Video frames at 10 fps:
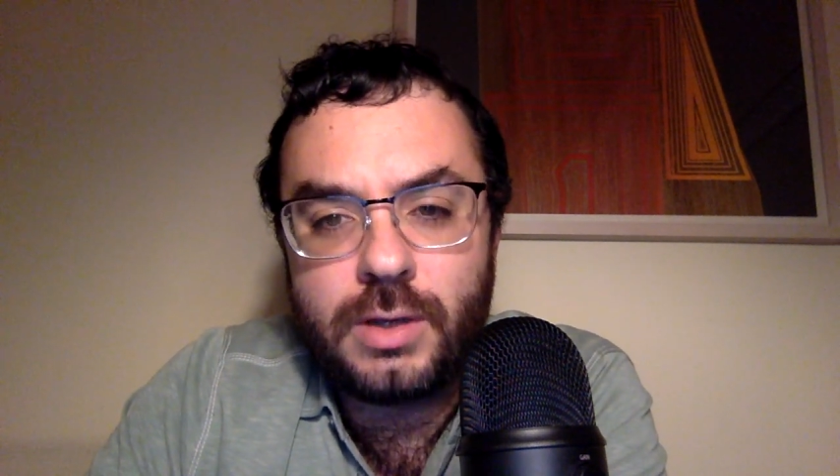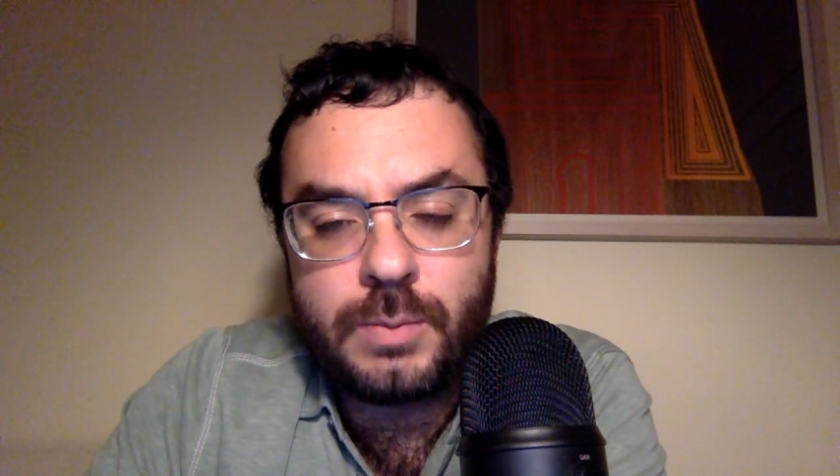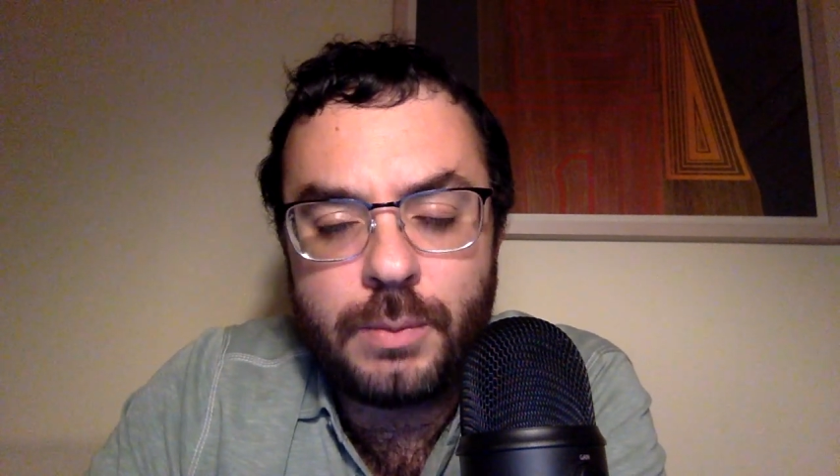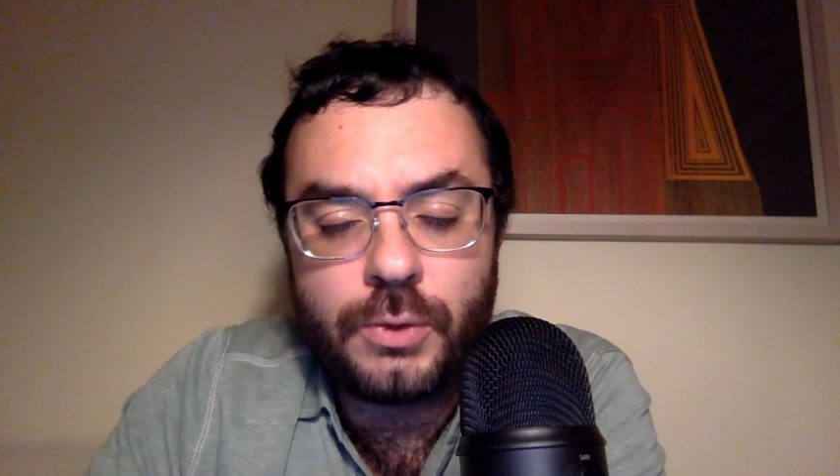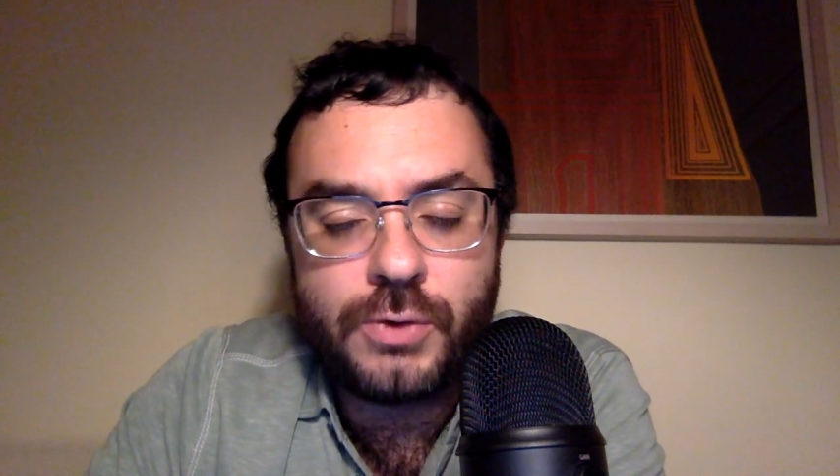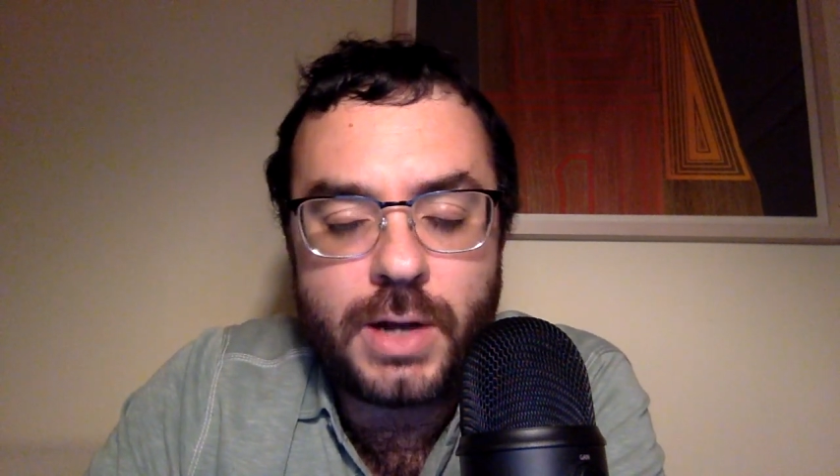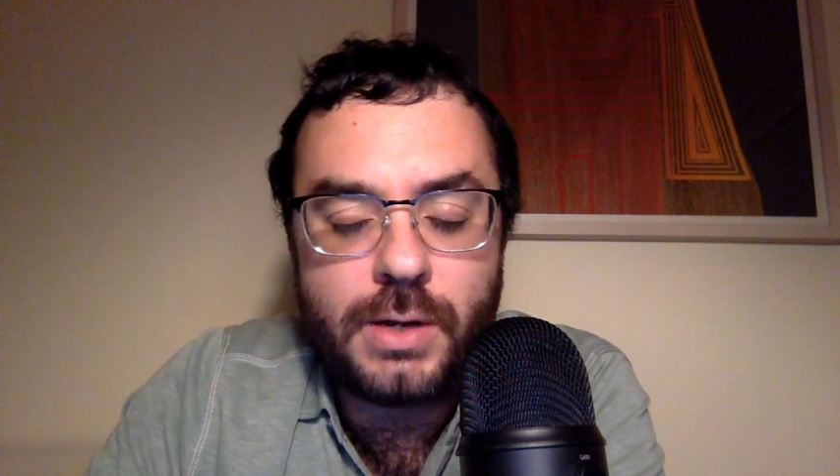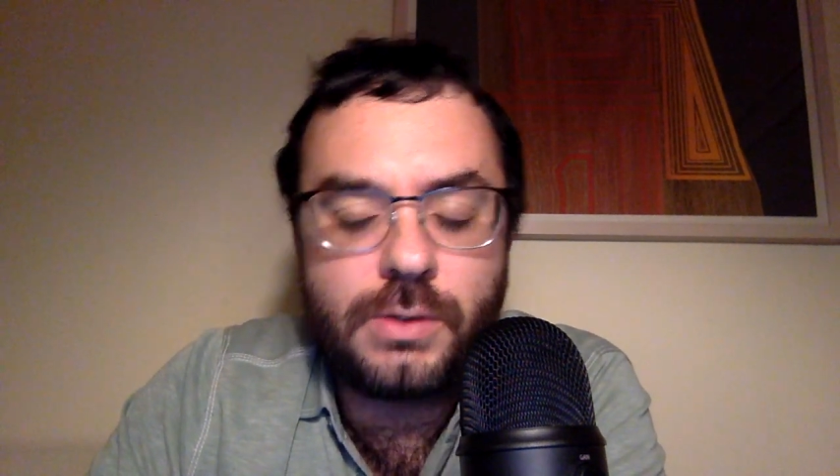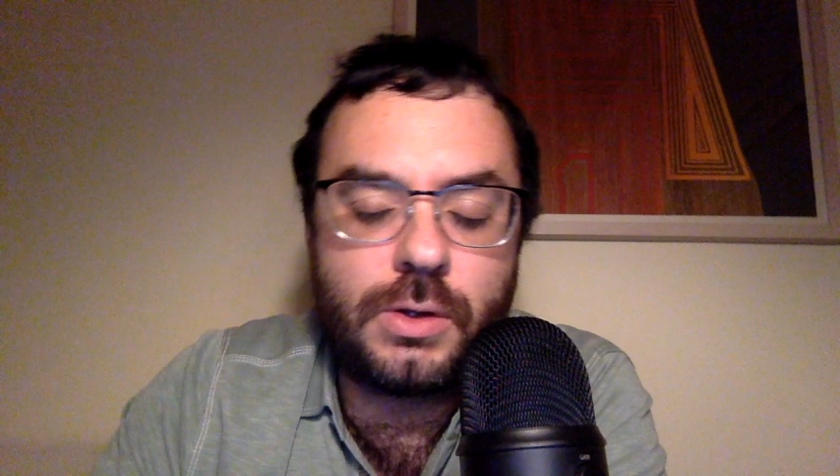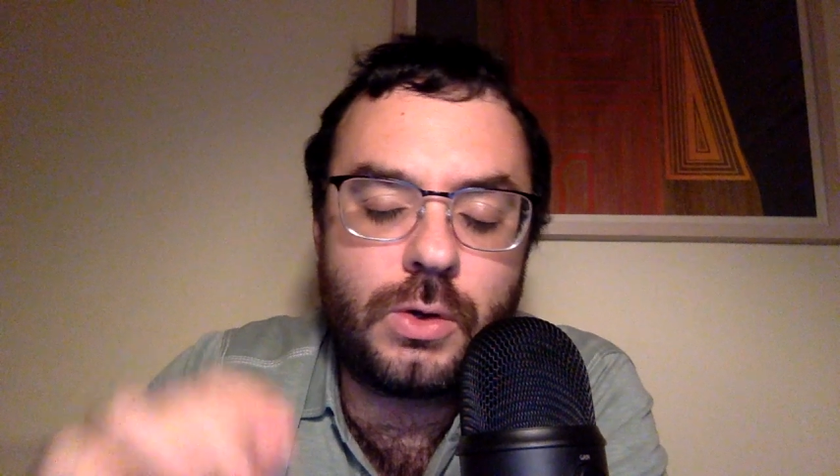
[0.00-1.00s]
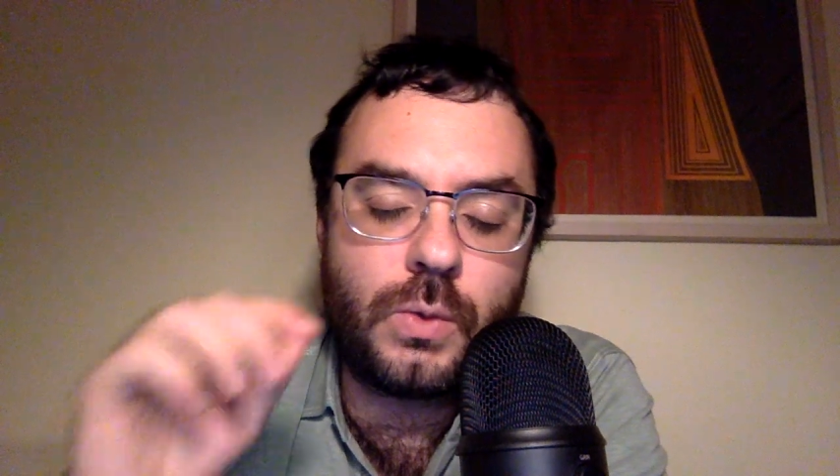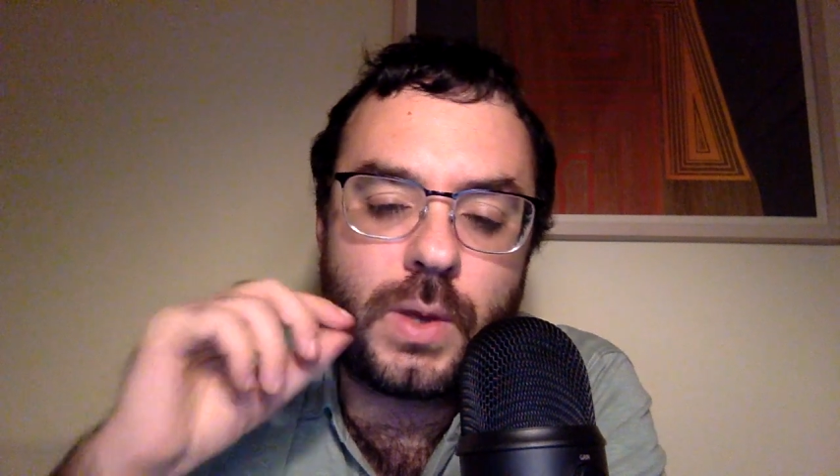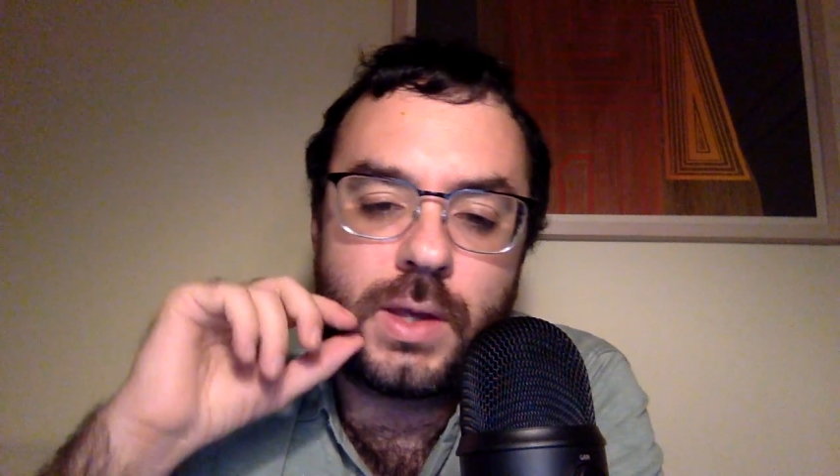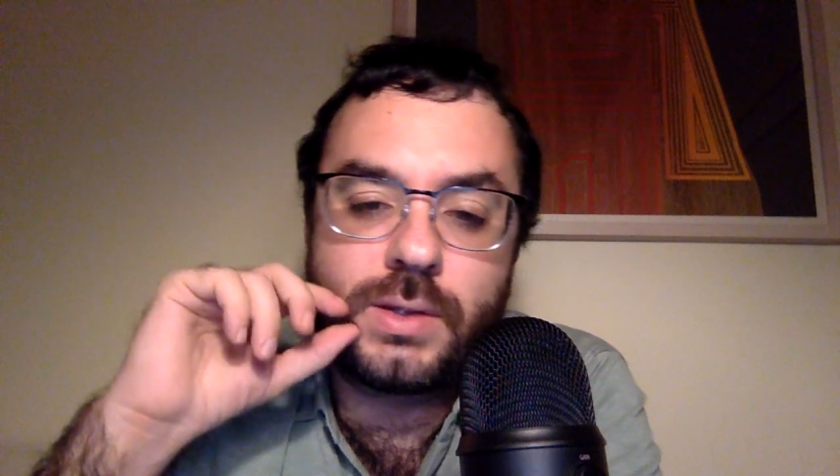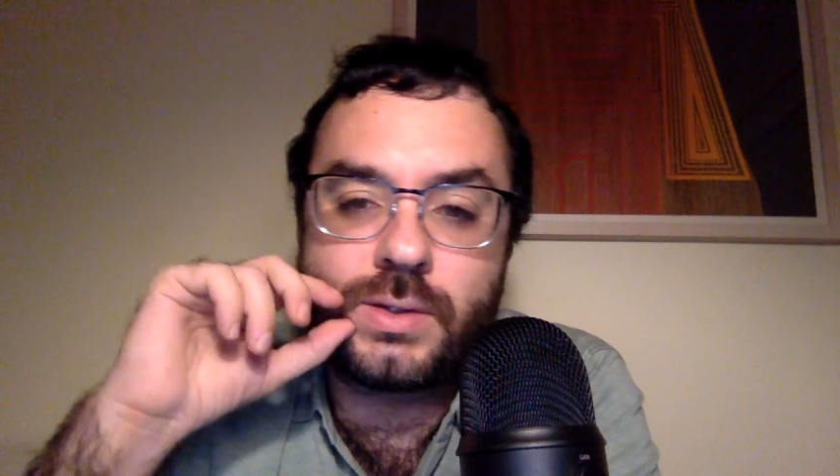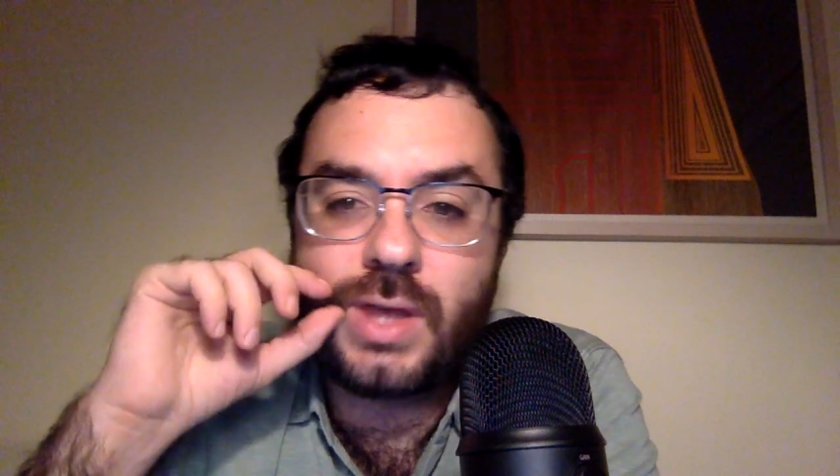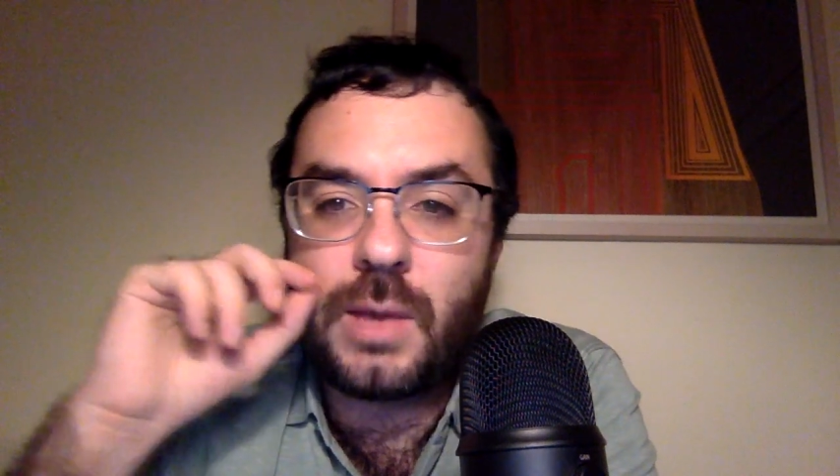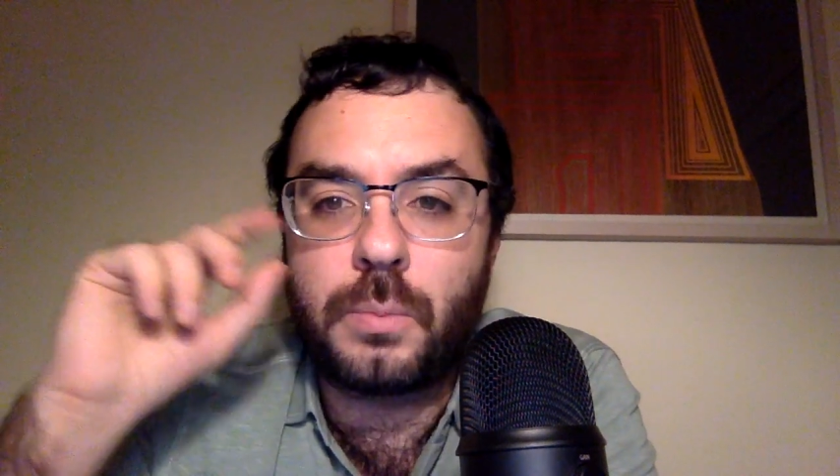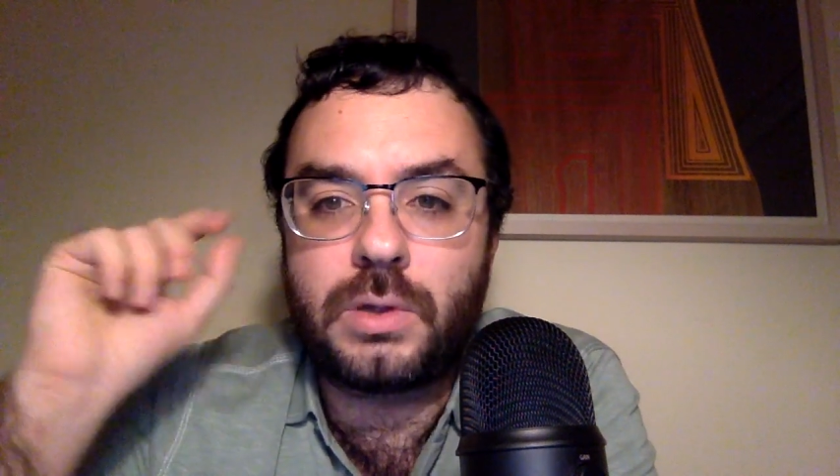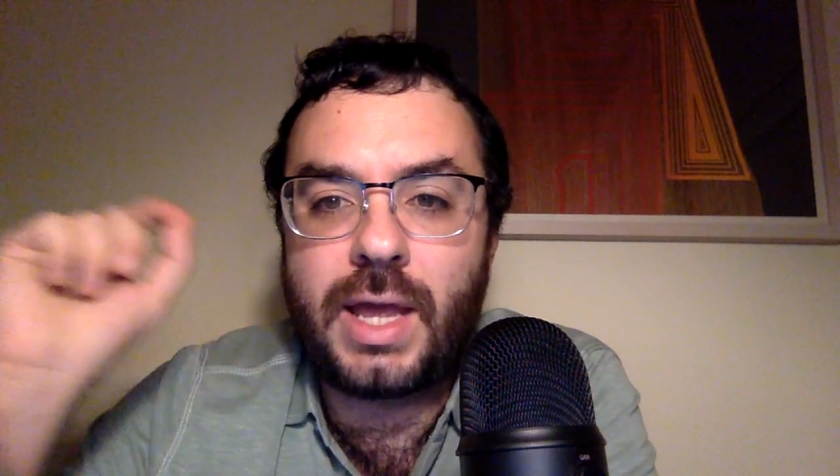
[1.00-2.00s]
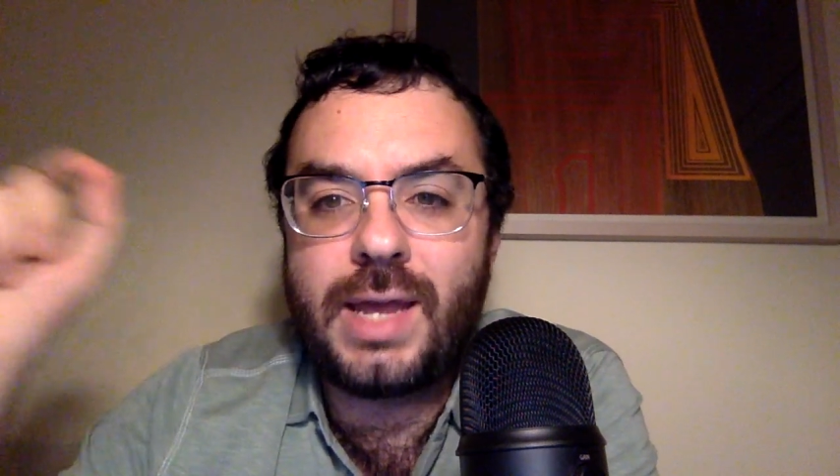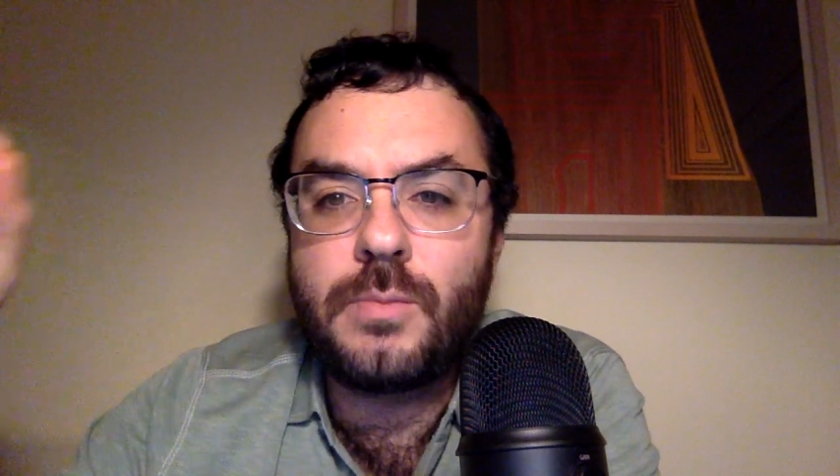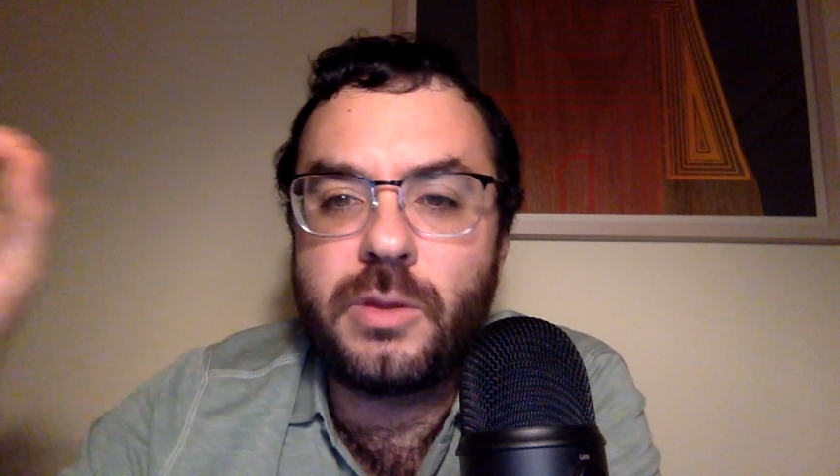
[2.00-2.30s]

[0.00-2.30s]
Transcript: people try to do is they blame